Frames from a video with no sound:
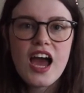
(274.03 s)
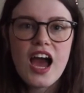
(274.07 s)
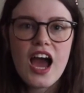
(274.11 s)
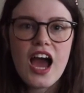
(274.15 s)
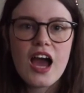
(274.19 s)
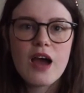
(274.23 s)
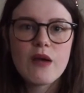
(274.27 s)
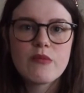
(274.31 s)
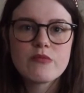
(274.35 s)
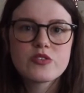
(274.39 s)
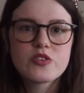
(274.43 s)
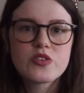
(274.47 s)

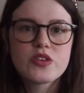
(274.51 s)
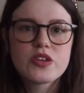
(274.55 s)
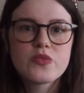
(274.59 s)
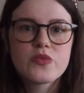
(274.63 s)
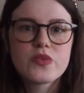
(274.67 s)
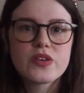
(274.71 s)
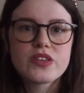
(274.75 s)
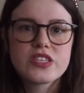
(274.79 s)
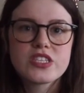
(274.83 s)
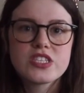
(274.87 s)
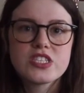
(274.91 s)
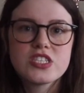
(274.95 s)
So you
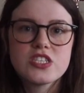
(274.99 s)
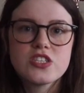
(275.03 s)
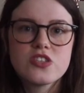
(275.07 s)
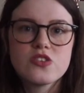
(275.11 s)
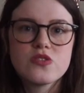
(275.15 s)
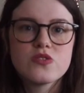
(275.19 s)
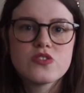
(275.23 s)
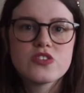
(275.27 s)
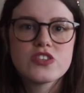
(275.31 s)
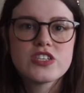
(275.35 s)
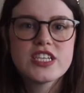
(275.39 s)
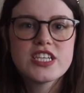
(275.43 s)
can wear this
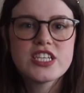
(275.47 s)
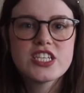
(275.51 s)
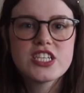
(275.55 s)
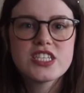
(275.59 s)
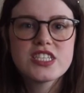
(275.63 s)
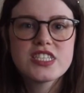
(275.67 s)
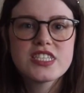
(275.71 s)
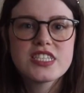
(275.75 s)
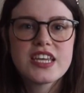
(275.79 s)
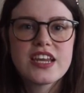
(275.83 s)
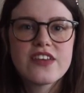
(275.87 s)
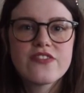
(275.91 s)
to
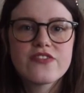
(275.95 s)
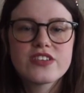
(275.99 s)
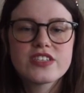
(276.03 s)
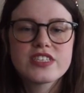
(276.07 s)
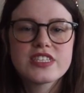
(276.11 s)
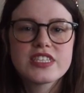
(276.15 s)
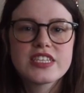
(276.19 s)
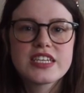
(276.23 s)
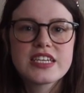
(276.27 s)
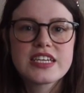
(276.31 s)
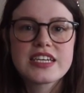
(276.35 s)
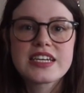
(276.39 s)
traditions and
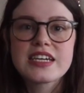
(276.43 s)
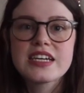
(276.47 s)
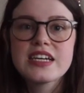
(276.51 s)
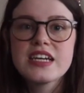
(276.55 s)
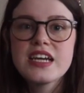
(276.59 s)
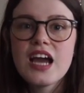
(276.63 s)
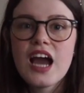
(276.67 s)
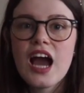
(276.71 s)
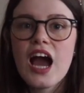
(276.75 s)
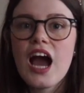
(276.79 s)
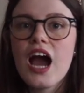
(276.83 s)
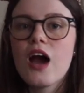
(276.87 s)
everything,
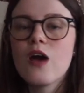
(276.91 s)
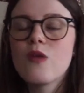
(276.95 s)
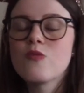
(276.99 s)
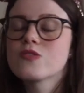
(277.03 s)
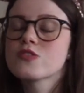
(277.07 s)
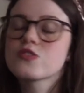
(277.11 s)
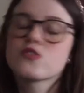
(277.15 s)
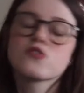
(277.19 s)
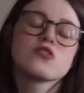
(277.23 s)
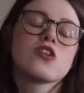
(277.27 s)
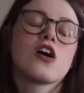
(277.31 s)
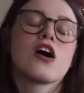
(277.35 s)

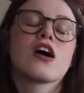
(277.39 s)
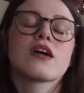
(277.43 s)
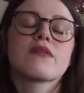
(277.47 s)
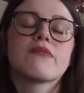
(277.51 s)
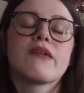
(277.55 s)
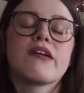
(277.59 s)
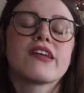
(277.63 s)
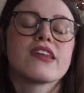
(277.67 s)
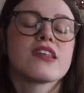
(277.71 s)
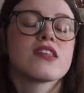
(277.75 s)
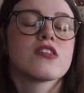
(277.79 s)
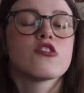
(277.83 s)
which we'll talk
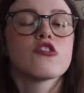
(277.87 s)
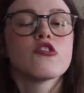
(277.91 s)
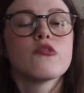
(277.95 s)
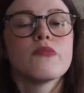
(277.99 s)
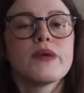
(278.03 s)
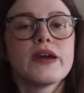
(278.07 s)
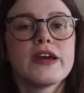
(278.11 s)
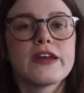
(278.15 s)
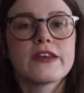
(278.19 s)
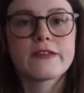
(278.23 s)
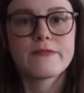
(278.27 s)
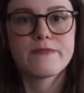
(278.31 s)
about in a little
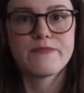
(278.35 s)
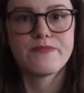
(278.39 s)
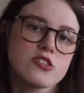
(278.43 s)
bit.